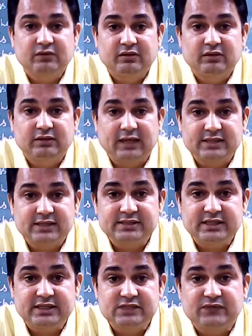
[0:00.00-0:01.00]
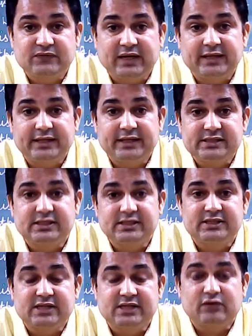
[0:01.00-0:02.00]
The answer is, fire is the
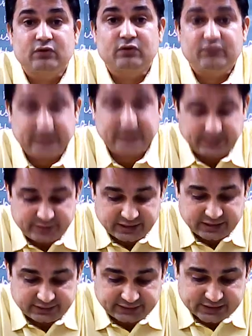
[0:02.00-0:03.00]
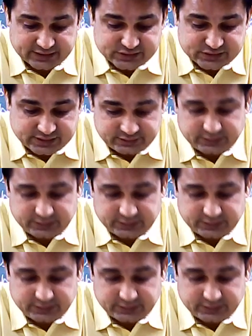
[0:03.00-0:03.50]
result of a chemical reaction.